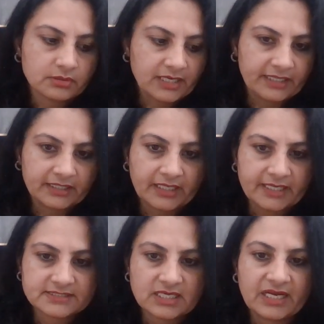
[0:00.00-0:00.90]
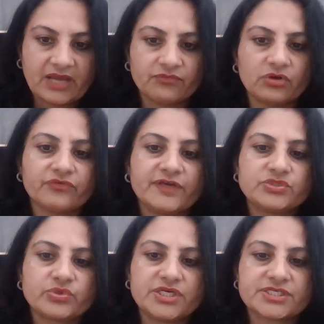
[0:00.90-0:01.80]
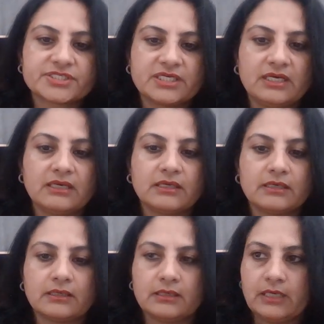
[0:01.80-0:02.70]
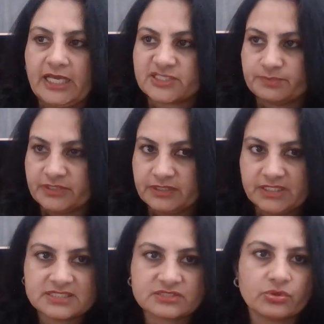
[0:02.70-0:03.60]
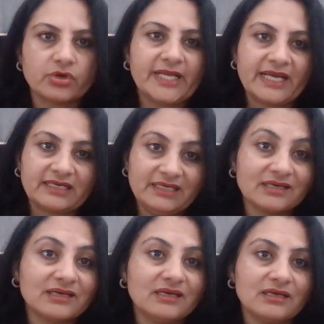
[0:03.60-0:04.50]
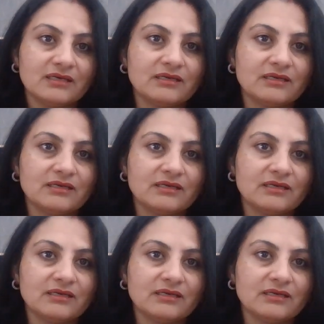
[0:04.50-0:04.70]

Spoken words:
categorize the level of educational expertise or technical